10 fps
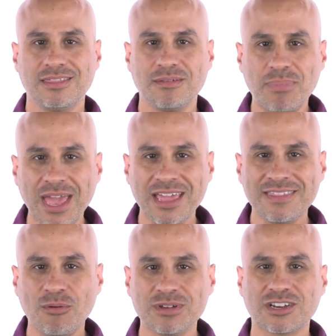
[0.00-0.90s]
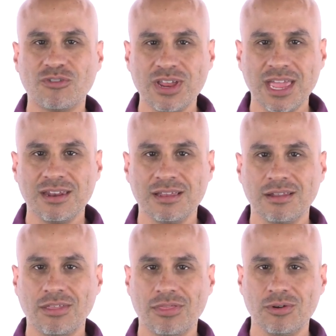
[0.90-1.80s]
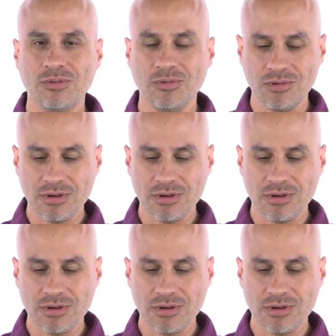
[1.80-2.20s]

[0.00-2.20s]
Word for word: The pain that was created through